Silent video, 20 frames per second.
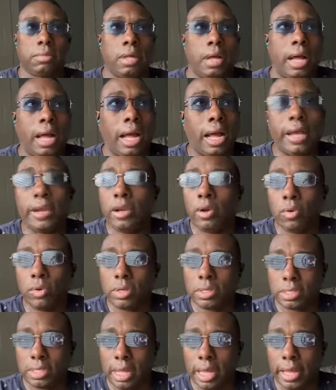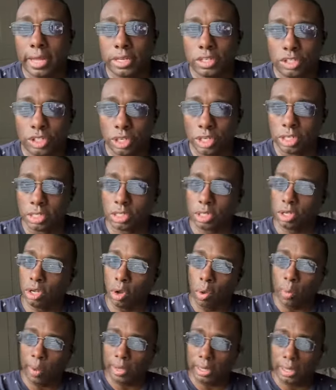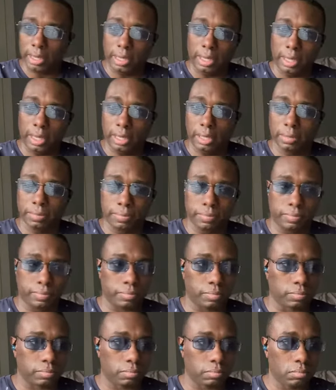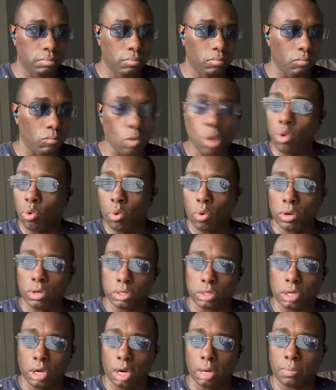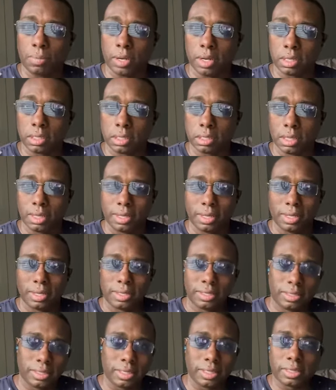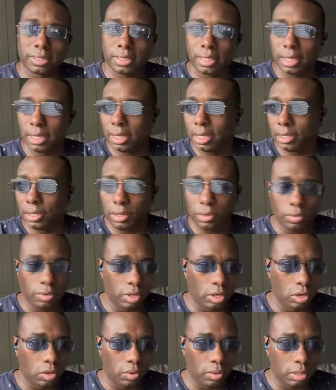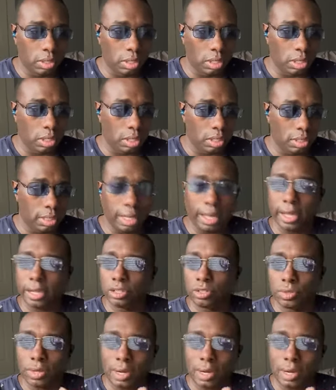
I noticed that just going to eat or going to Starbucks, just the extra